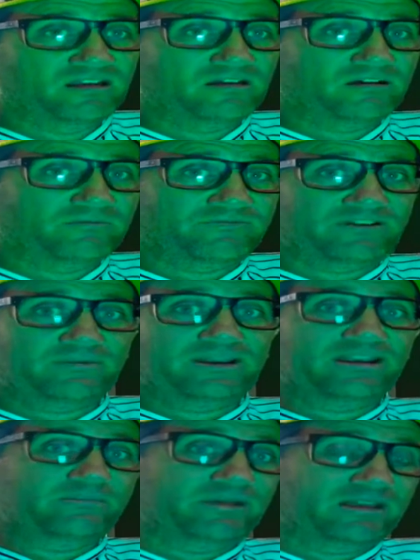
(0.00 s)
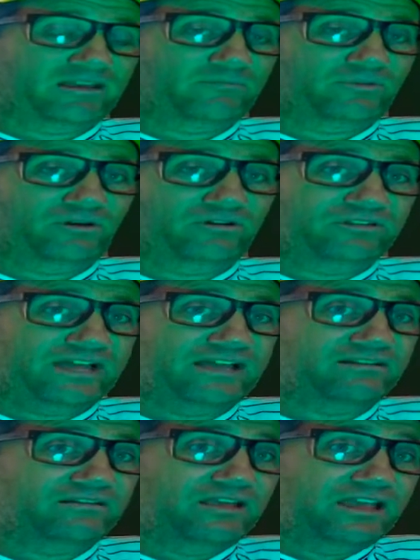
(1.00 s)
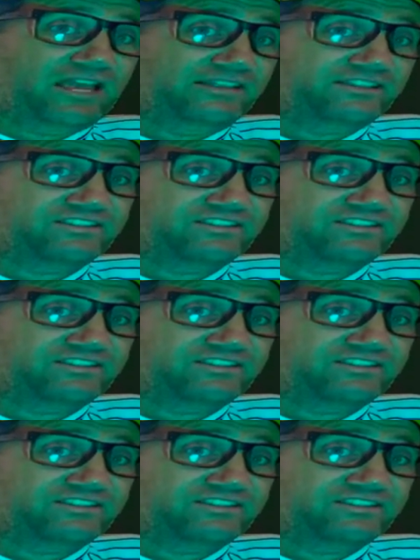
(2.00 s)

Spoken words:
I think we need a bigger computer of that. And this